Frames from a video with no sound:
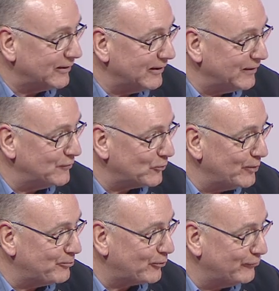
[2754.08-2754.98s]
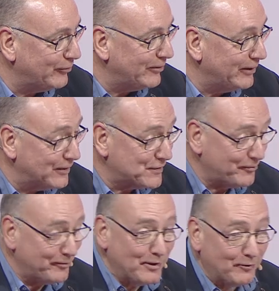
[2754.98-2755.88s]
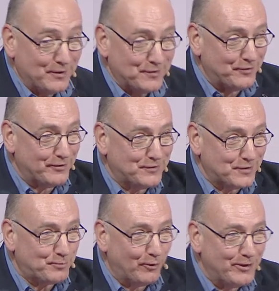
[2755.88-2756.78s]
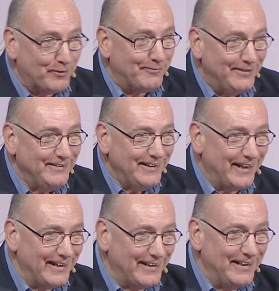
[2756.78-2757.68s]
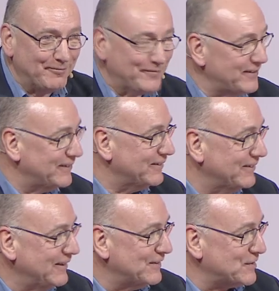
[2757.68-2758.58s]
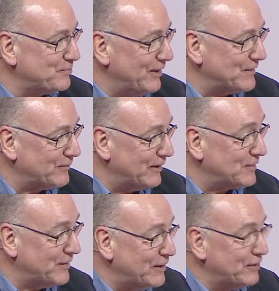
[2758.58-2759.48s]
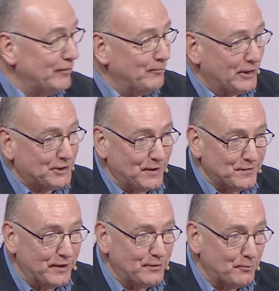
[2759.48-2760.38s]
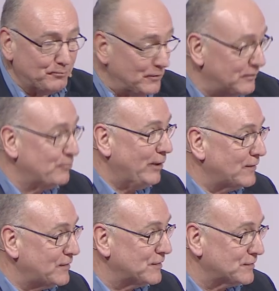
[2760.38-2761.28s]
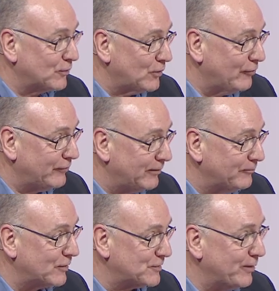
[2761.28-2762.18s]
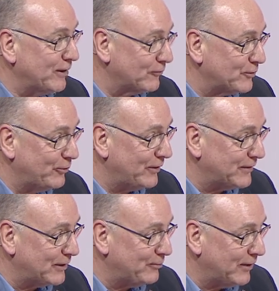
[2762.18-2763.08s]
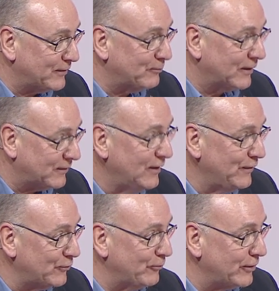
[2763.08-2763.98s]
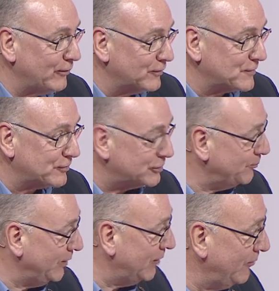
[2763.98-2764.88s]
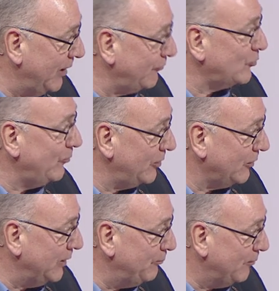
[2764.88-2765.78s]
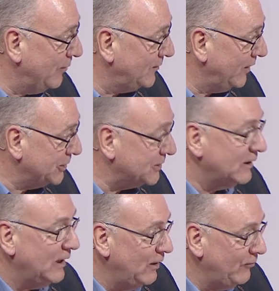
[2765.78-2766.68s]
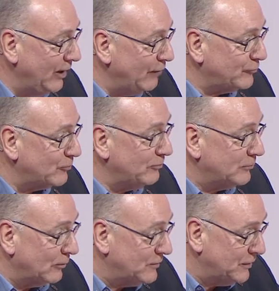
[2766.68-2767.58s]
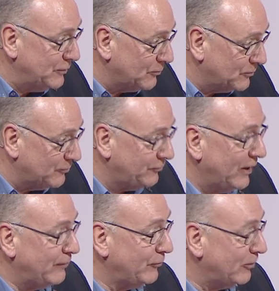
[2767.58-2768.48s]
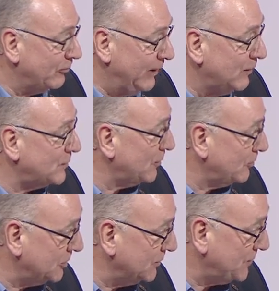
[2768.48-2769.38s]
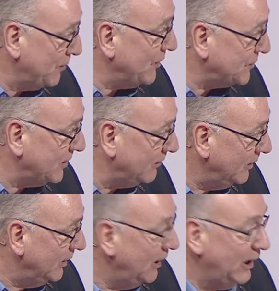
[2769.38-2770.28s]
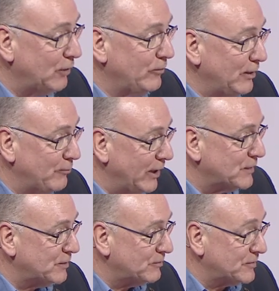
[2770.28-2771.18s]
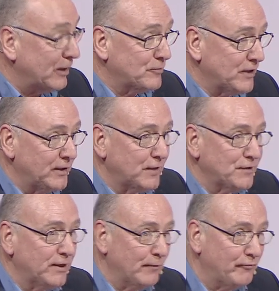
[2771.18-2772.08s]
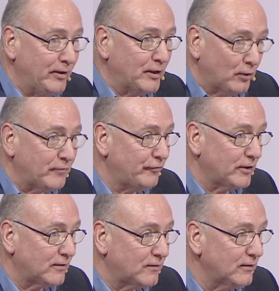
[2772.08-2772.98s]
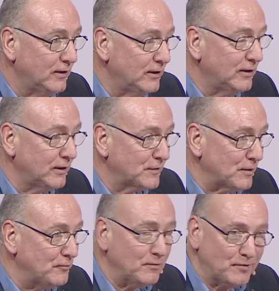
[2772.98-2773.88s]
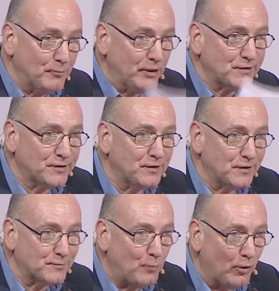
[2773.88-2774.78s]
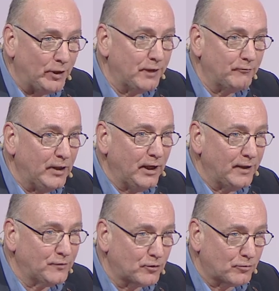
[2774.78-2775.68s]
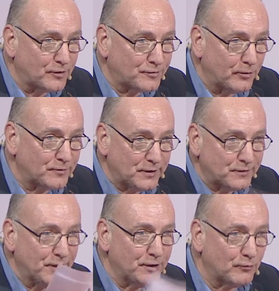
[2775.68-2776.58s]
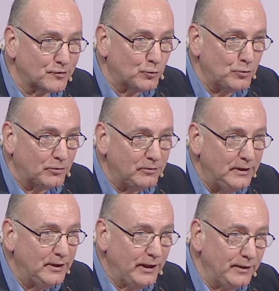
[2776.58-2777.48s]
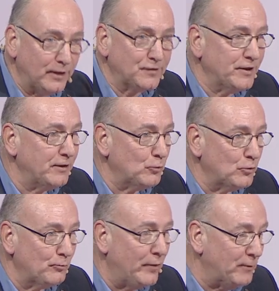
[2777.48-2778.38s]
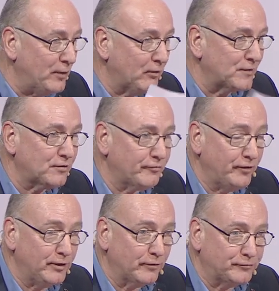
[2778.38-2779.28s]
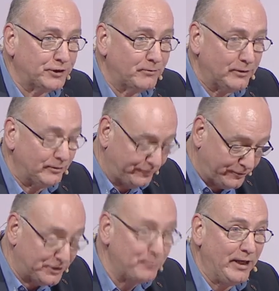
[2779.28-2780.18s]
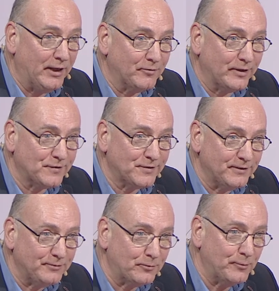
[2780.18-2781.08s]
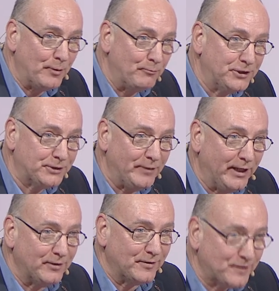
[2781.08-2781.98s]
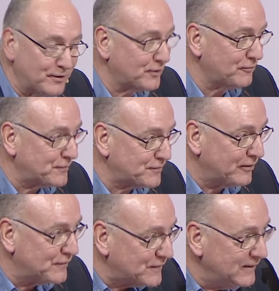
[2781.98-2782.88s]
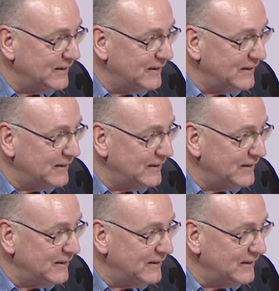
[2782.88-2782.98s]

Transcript: and to improve our health, we now desert this podium and leave the space to the others. Thank you very much. I think the party is not over. I'm not speaking on the political party, but the work on the social pillar. have to work on implementation. We have to continue to fight for a real social semester and really make some steps. And I think I'm very confident. Yeah, somebody said this morning we are at the crossroads. I think it was Udo, and I think Udo may be also a fan of Jimi Hendrix. Yeah? You remember Jimi Hendrix at the crossroads?